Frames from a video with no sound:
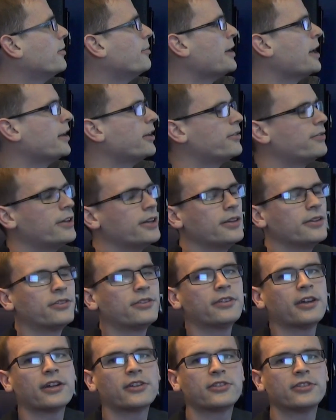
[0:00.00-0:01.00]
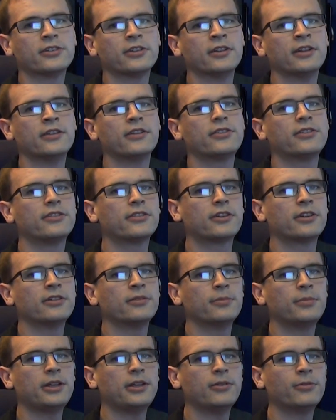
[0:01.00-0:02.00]
the Manage Videos section, and this is going
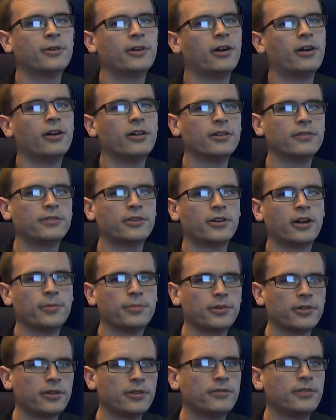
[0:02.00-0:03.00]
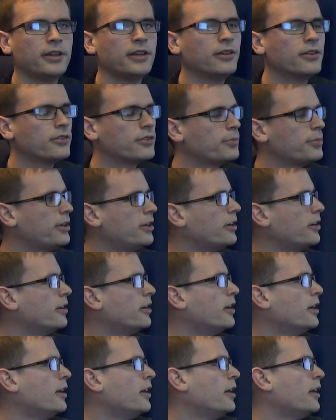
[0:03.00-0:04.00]
to be where all of your uploaded videos
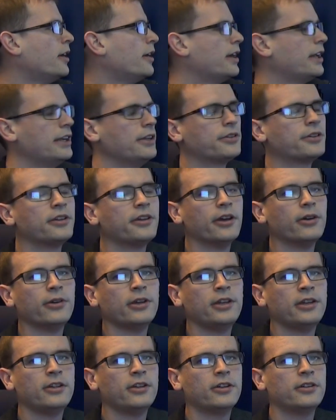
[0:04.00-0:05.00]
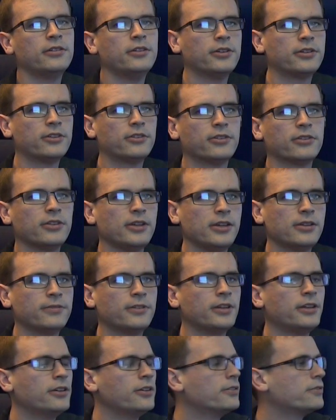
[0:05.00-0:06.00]
appear. And you can go in here, you can delete a
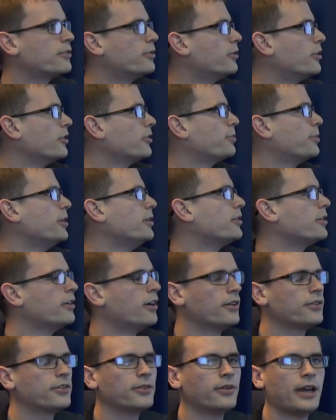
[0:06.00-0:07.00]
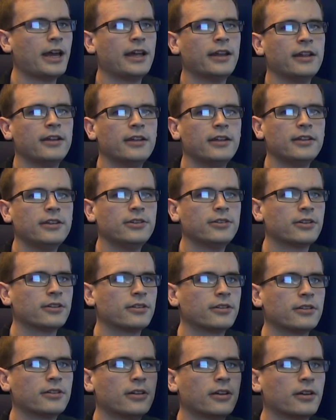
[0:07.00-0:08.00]
video, of course, but you can also edit it. You
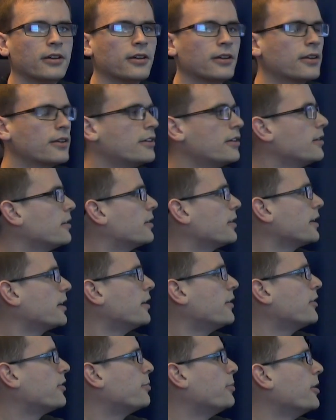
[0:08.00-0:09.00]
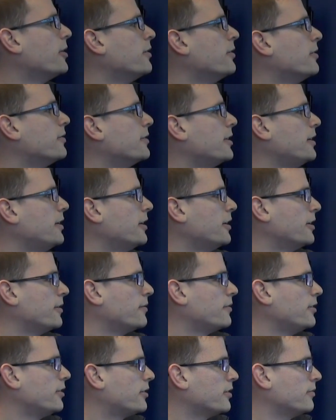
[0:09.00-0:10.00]
can click on this button over here.
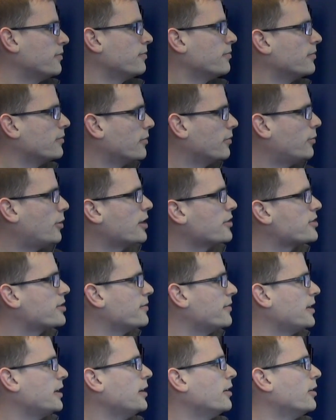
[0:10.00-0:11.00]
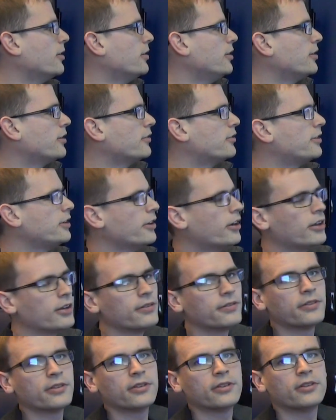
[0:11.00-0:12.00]
You can watch the video. You can see all
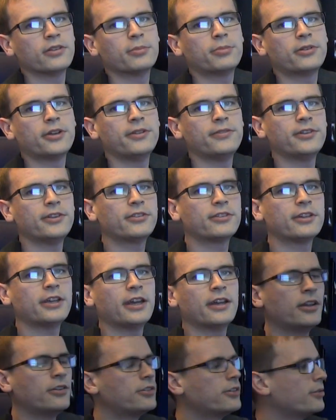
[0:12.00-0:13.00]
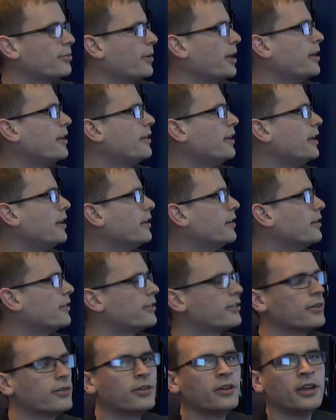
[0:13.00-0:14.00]
of the previously entered metadata.
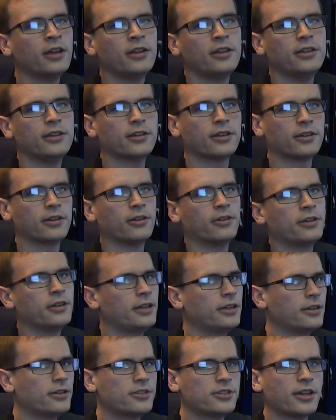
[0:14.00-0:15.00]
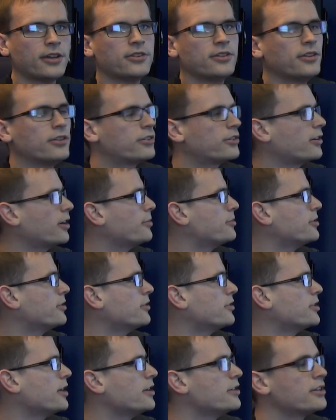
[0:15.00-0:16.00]
So you can go in here, change a
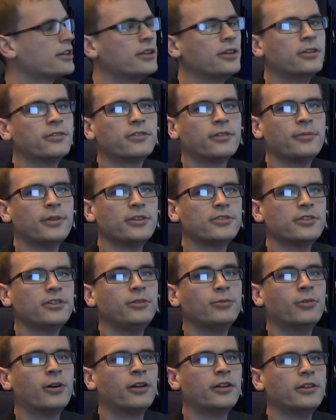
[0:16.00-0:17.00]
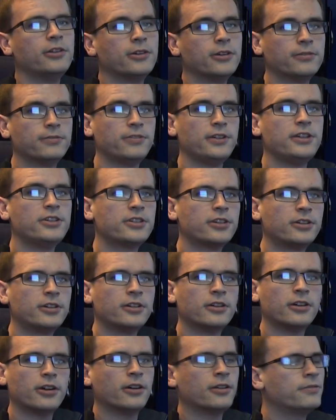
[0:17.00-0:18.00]
description, change any information you want. You can
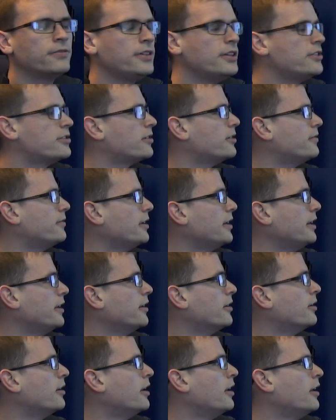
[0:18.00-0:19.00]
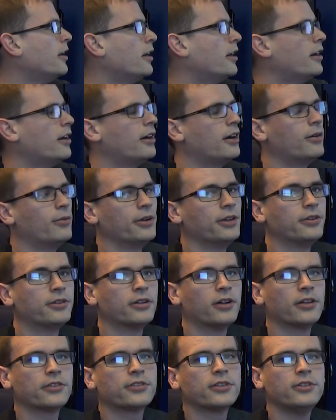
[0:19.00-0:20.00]
unfeature a video. What you
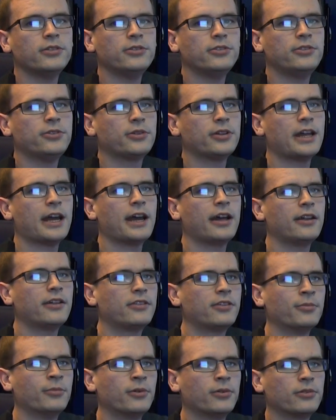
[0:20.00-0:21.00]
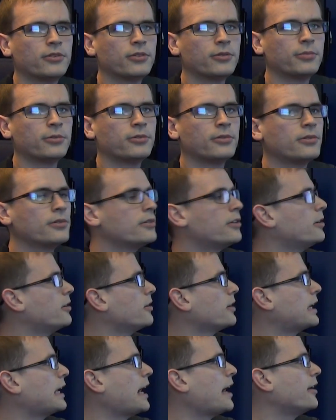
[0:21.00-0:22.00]
can also do is you can add it to
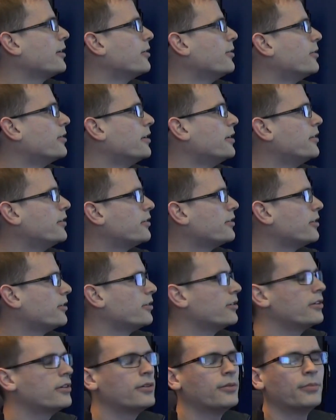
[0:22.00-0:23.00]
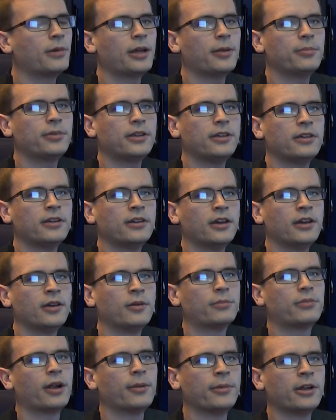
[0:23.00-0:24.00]
multiple categories. So it might be
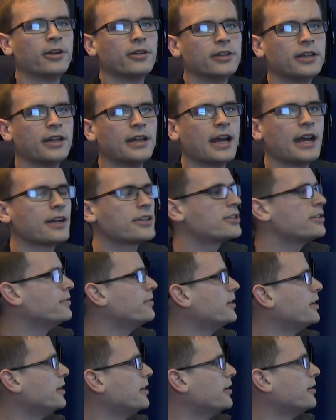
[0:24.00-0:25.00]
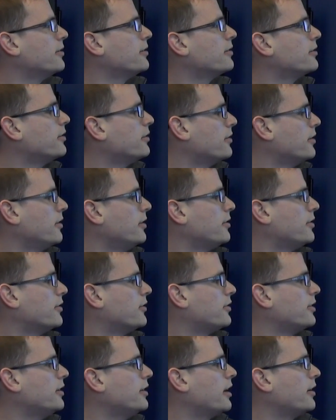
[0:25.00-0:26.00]
primarily an action video, and you can
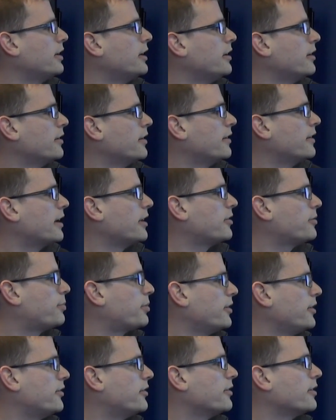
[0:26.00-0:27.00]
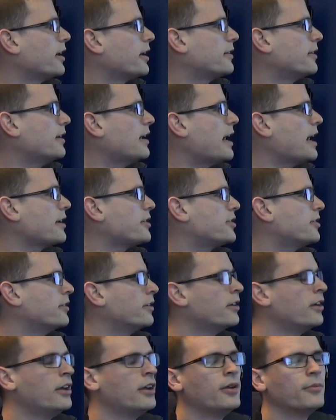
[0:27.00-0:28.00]
see down here that that's pre-selected
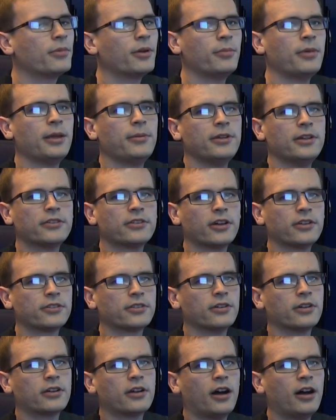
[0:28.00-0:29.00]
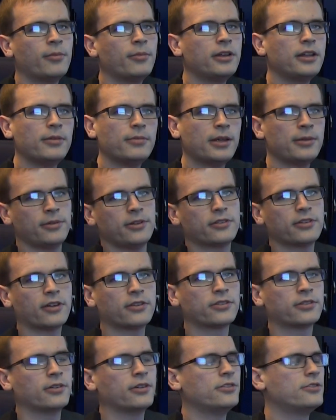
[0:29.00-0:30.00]
action. But maybe it's also a comedy, maybe it's
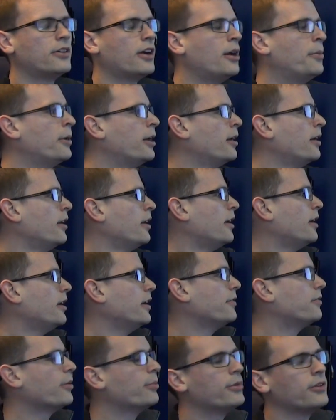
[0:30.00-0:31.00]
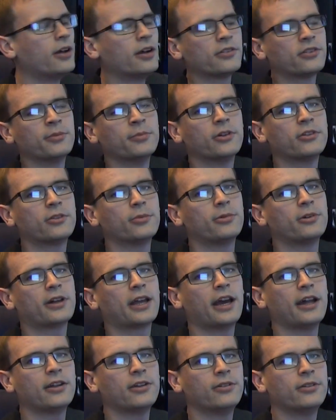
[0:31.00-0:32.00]
also a drama. If it belongs to multiple
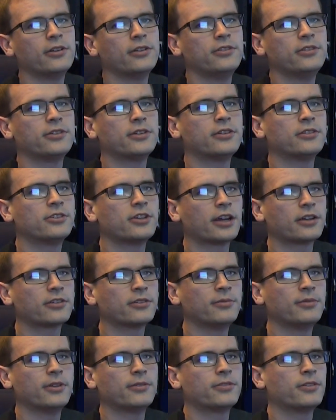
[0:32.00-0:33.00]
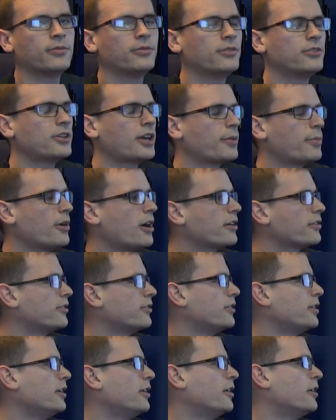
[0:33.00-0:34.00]
categories, you can check some different
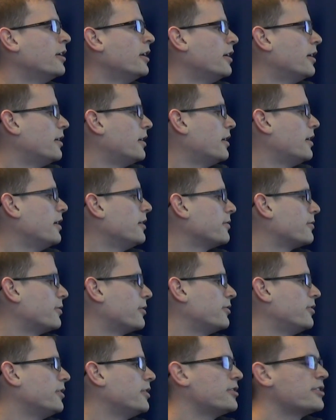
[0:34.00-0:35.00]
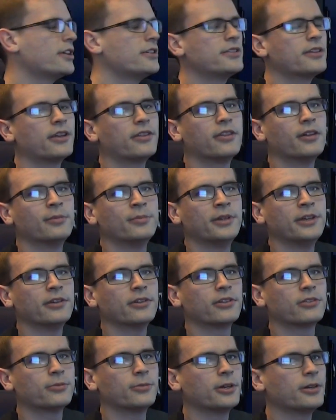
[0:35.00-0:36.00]
checkboxes here. And of course, you can change that thumbnail
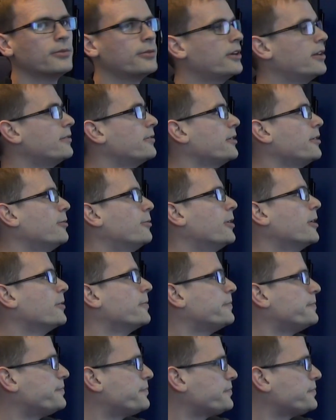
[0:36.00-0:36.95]
as well whenever you want.